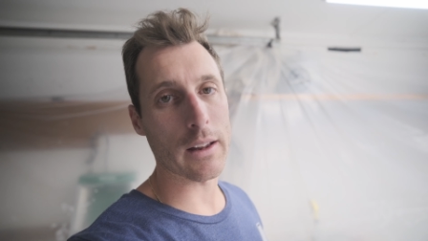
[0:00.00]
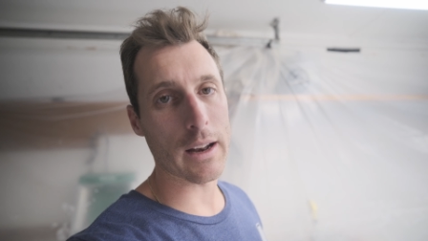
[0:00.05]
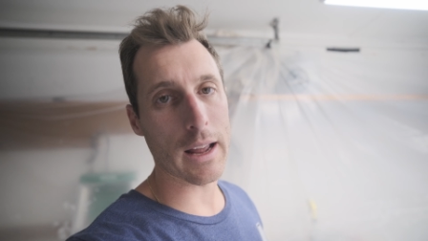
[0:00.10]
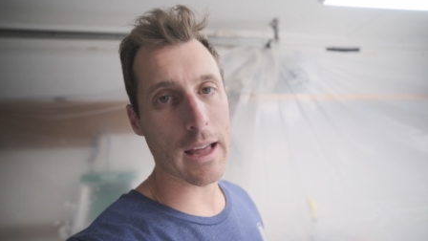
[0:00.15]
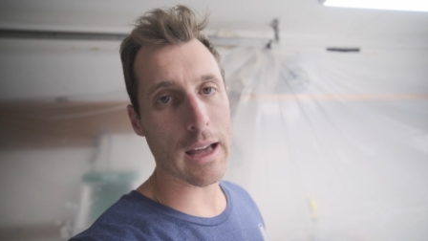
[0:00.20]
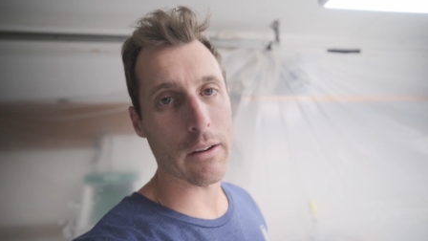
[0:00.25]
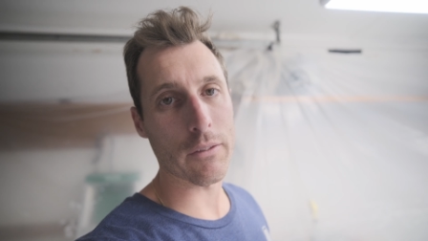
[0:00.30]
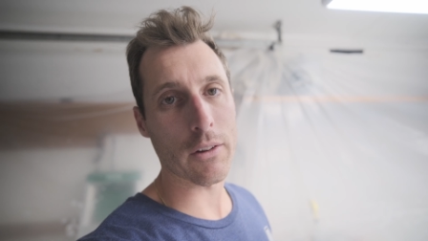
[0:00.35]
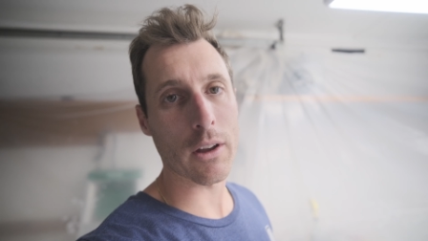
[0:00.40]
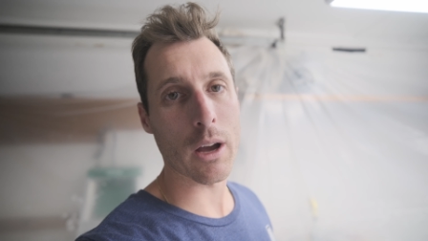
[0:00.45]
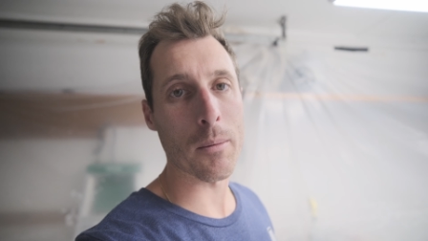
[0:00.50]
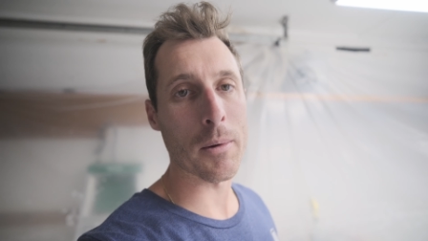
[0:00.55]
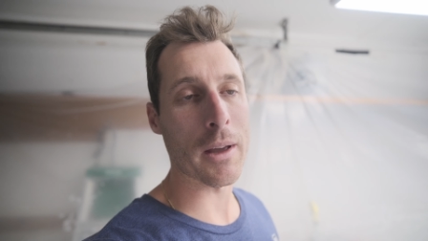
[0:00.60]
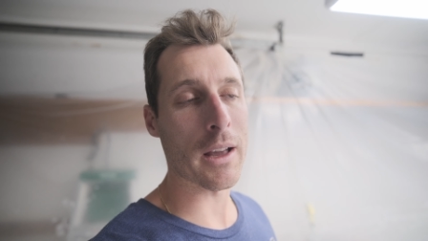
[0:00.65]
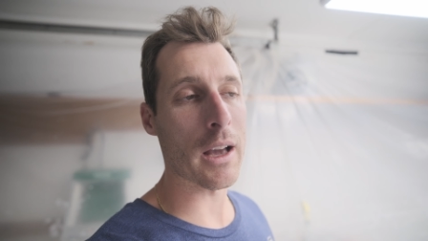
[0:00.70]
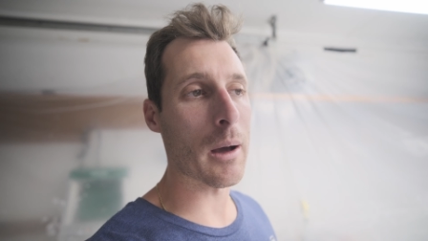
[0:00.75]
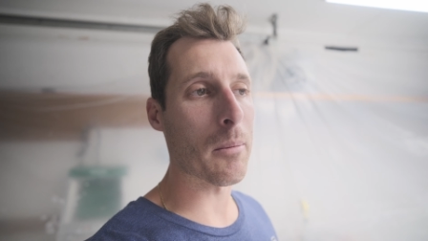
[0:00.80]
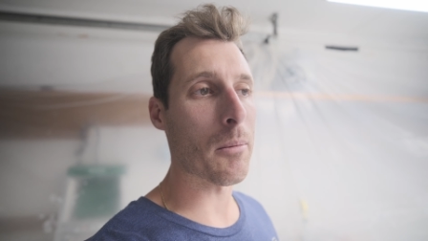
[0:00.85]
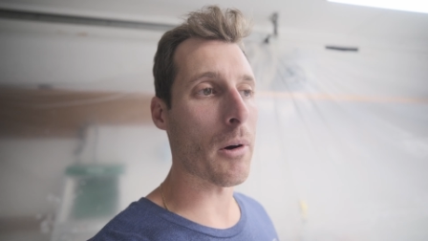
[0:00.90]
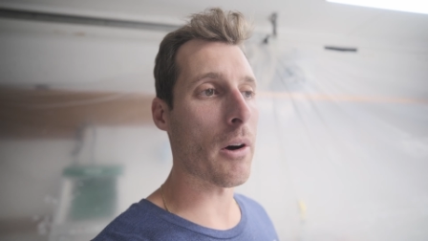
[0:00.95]
that I have
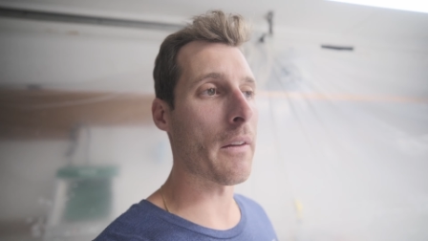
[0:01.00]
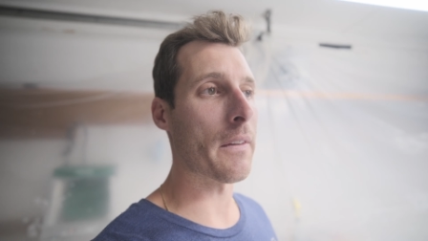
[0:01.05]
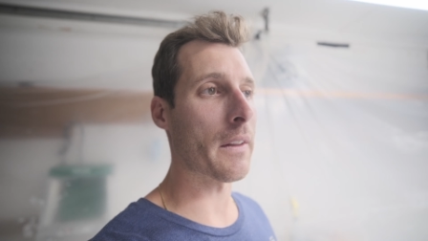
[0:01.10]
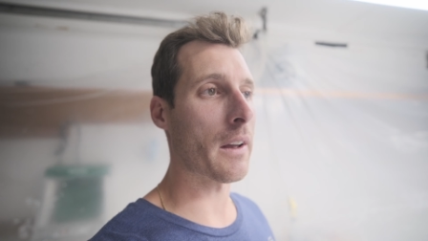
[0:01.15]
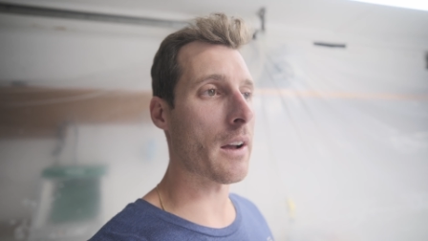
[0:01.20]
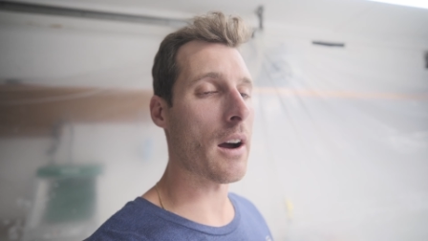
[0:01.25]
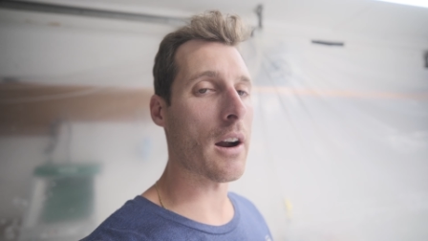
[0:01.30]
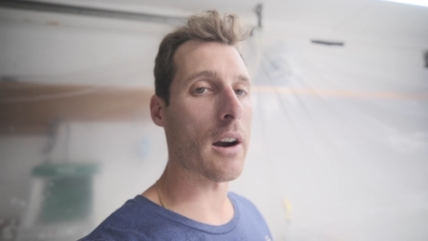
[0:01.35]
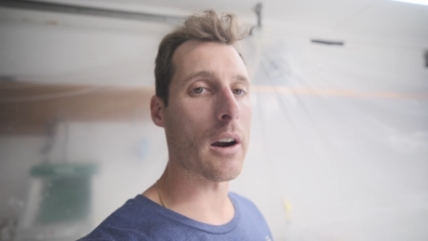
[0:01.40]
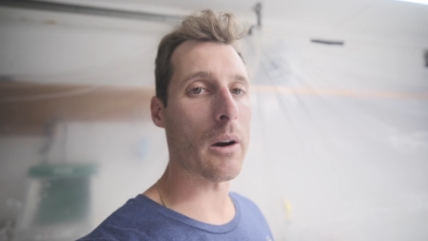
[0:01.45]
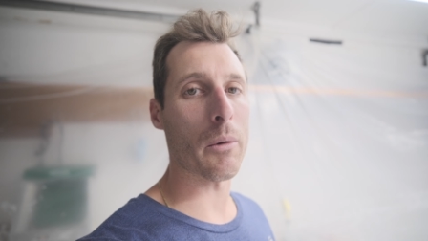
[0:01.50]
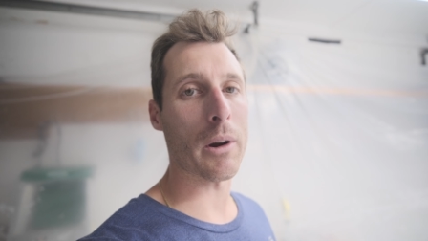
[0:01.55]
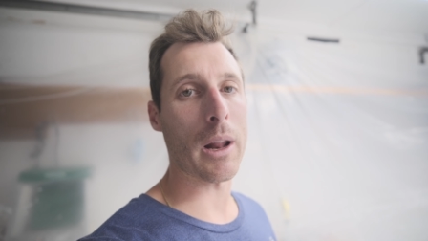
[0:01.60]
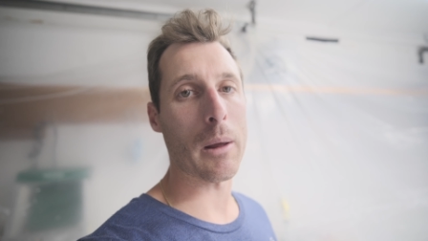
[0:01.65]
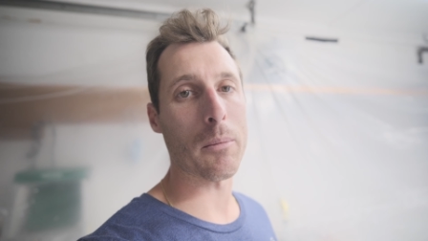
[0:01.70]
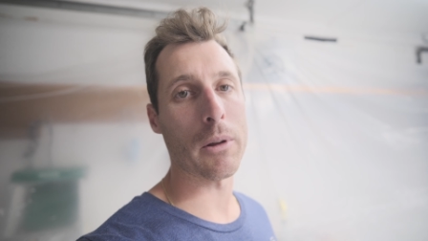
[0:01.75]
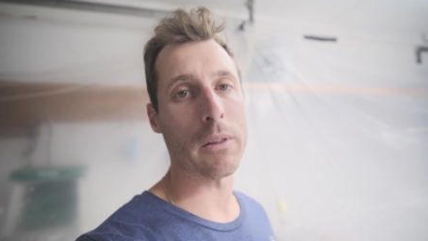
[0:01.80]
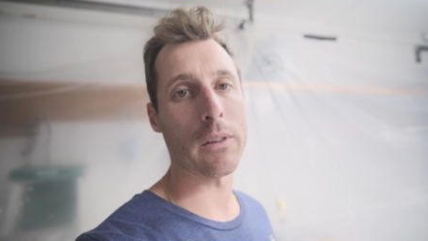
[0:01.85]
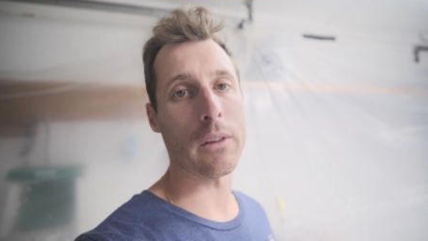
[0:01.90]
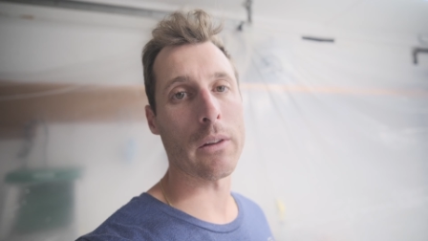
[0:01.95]
coming up on the car when
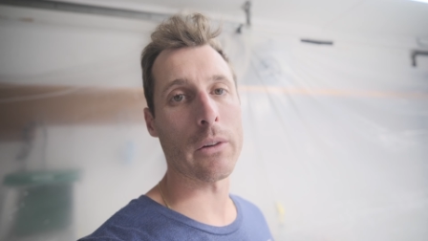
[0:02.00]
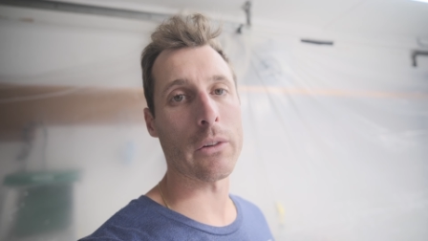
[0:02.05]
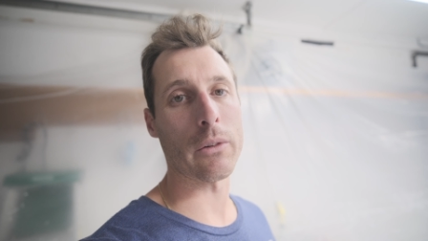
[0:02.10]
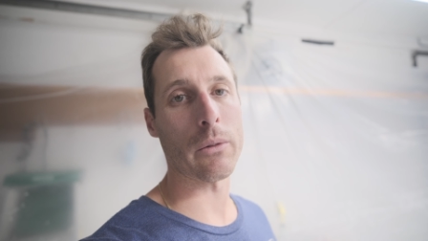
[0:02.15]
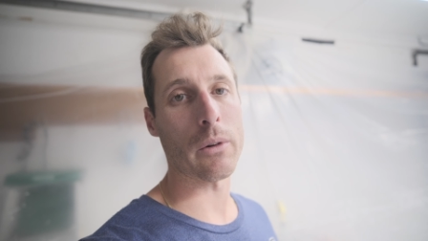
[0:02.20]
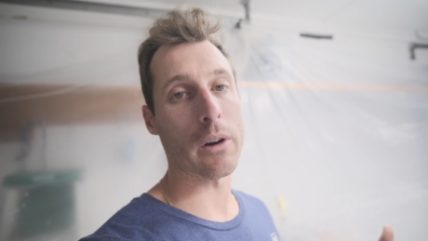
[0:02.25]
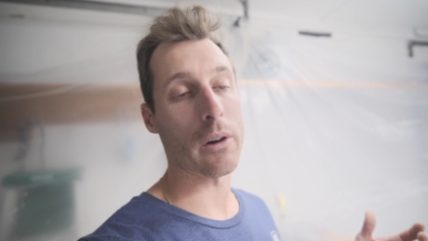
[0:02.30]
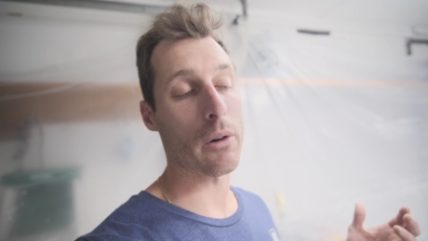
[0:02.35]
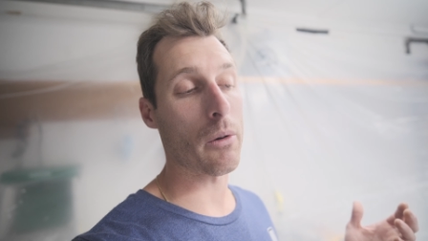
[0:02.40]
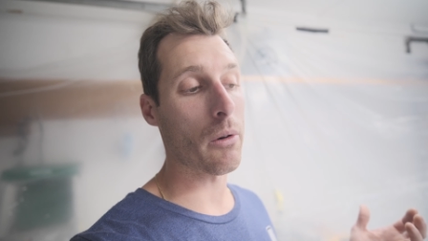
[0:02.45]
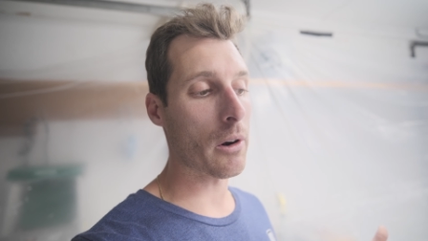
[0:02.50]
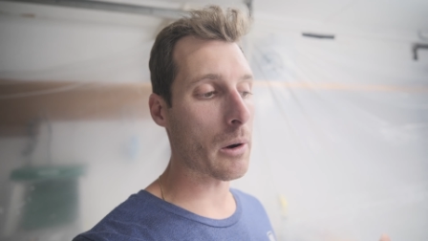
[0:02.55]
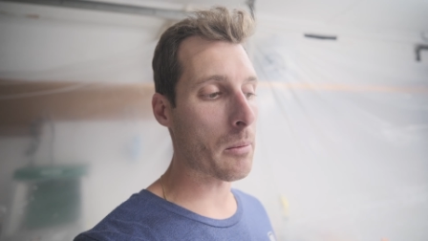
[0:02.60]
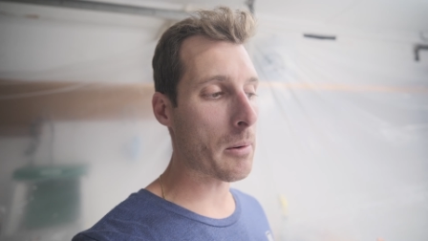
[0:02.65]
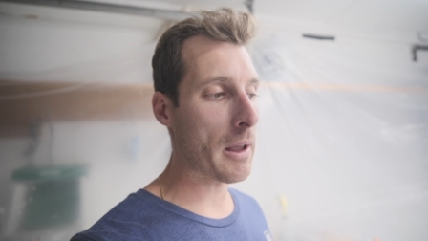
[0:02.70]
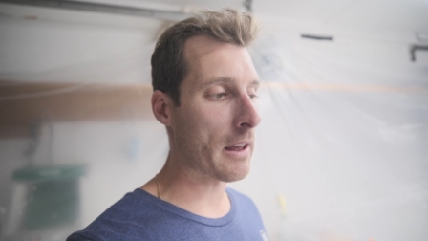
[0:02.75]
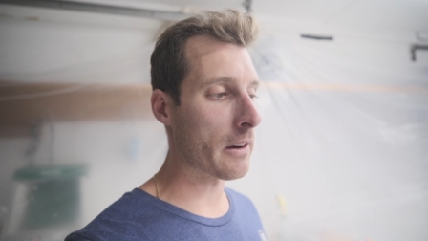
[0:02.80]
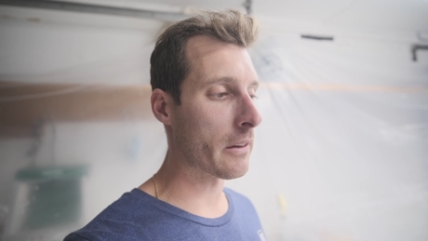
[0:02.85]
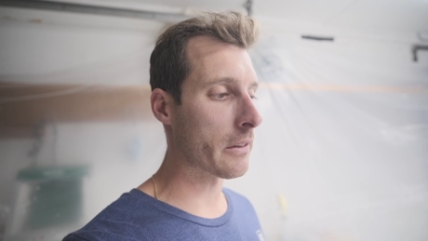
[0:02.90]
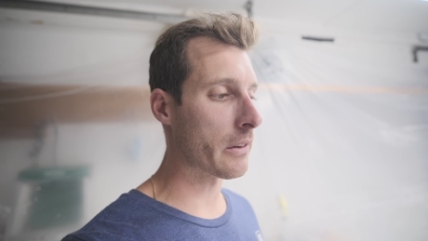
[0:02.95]
I put those rear quarter
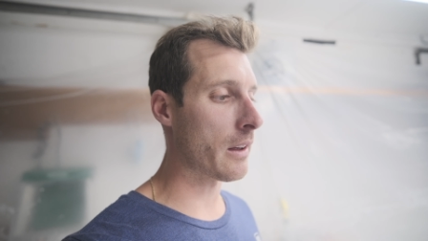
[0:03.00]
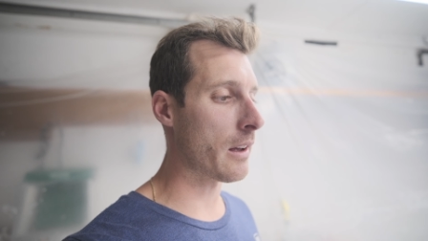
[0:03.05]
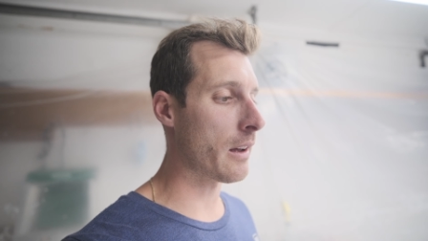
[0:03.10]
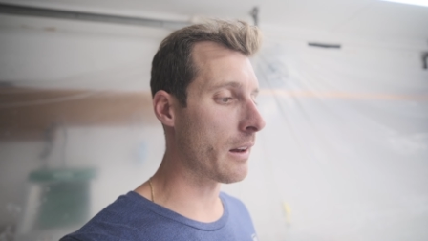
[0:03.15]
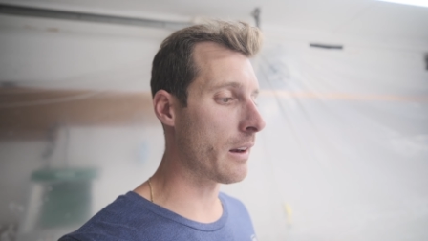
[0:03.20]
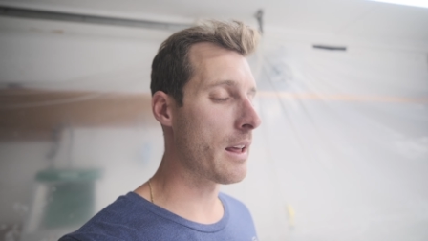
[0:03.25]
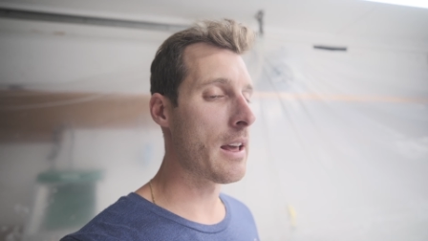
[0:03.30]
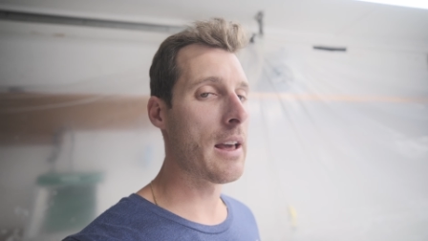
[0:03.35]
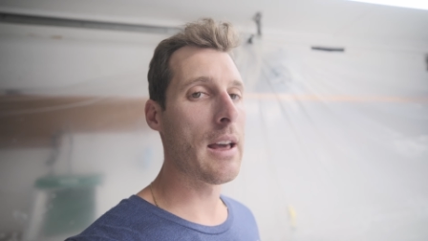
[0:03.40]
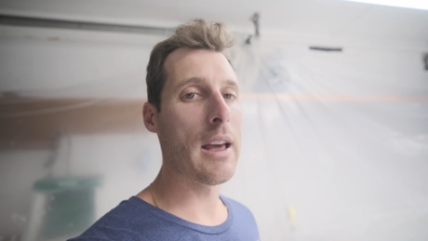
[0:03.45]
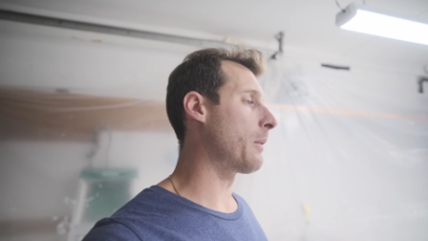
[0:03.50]
panels on.